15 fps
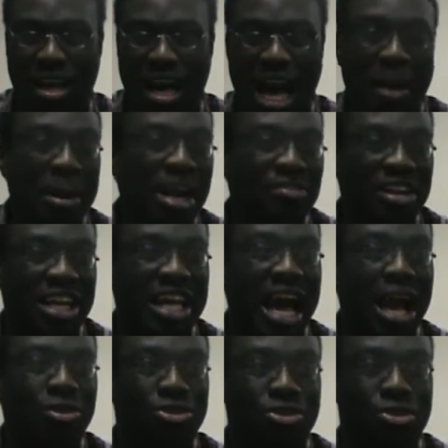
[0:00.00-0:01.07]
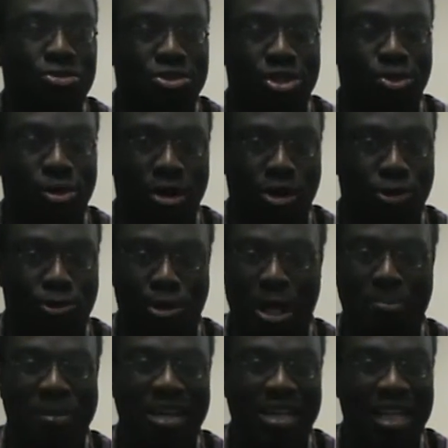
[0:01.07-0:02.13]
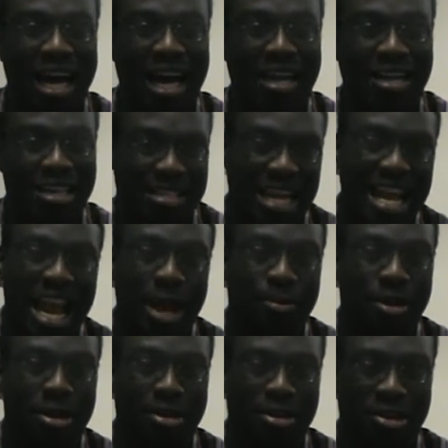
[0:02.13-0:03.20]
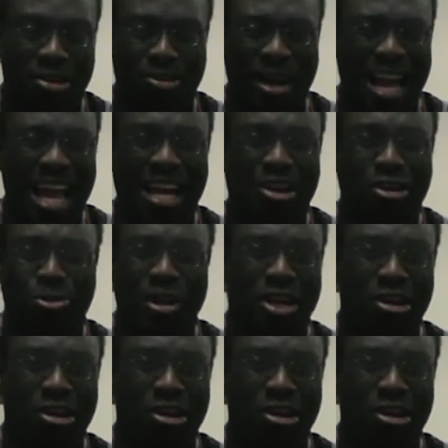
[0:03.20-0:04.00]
I'm not even a guy who uses the word creepy a lot, because I hate when, you know, I hate when